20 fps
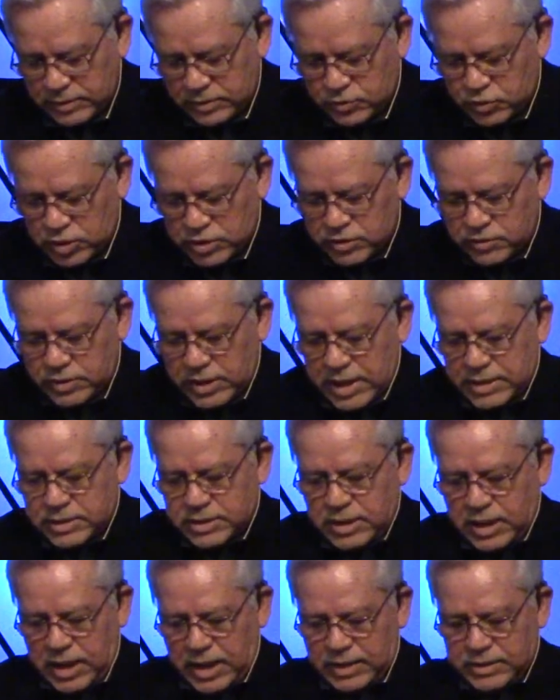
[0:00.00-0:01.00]

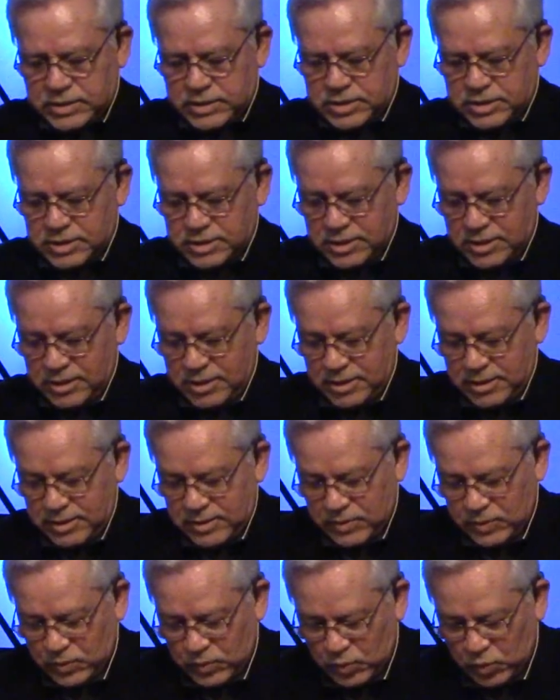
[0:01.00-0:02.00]
transgressed God's
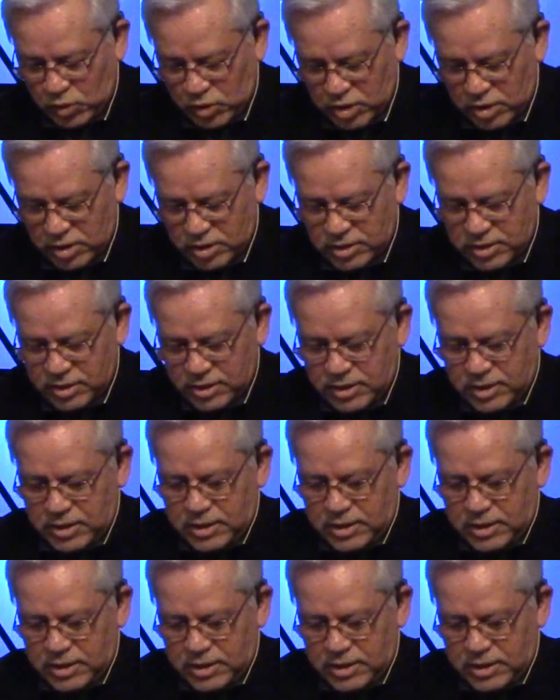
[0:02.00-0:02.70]
word,